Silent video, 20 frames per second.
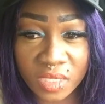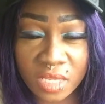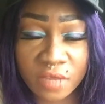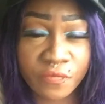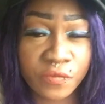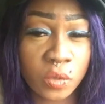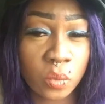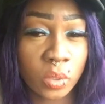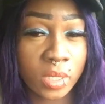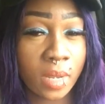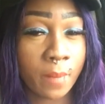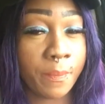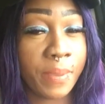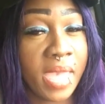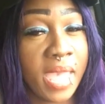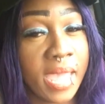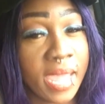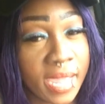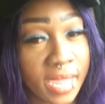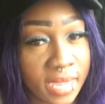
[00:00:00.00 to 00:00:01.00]
If you want to
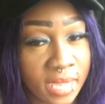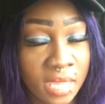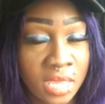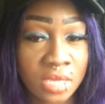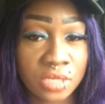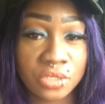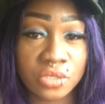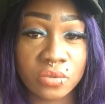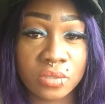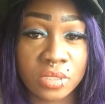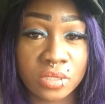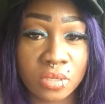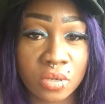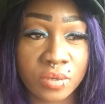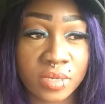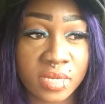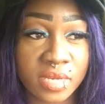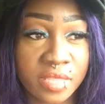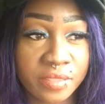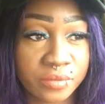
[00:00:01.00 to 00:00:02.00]
pay, you can
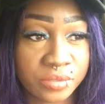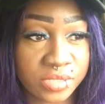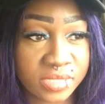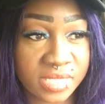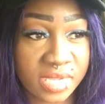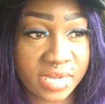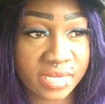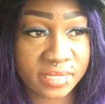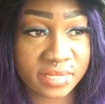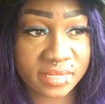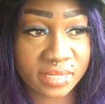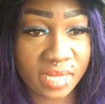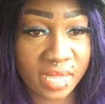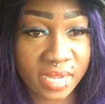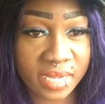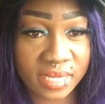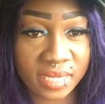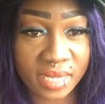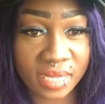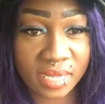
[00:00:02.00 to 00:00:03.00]
go to other sites
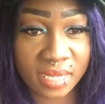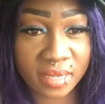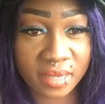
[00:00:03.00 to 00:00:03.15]
like...